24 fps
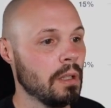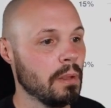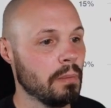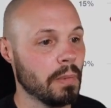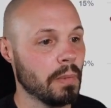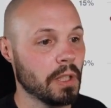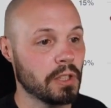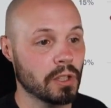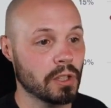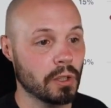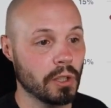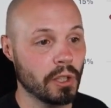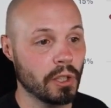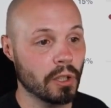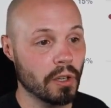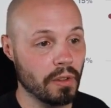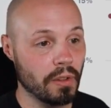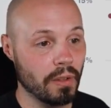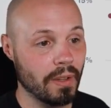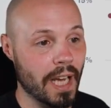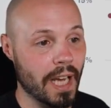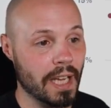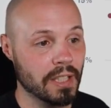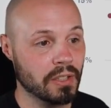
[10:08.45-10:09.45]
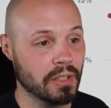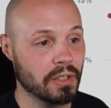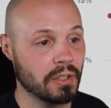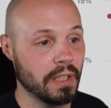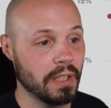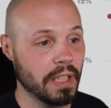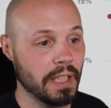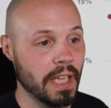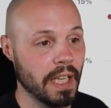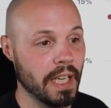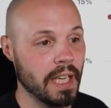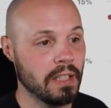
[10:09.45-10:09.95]
Make sure you're on the last
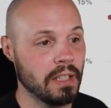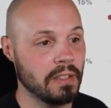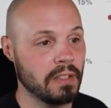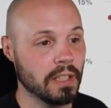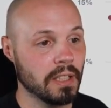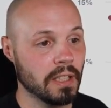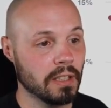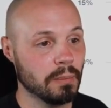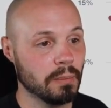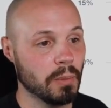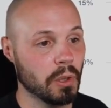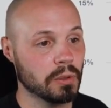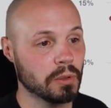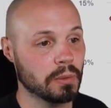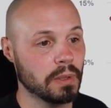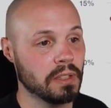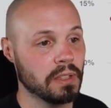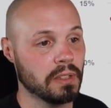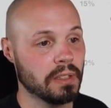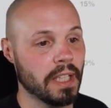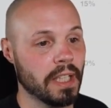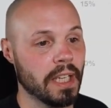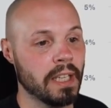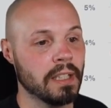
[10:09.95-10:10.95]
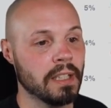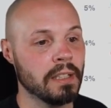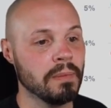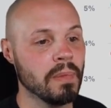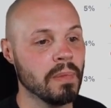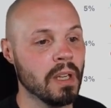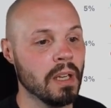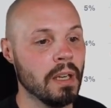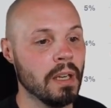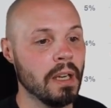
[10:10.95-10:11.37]
30 days to get the most recent data.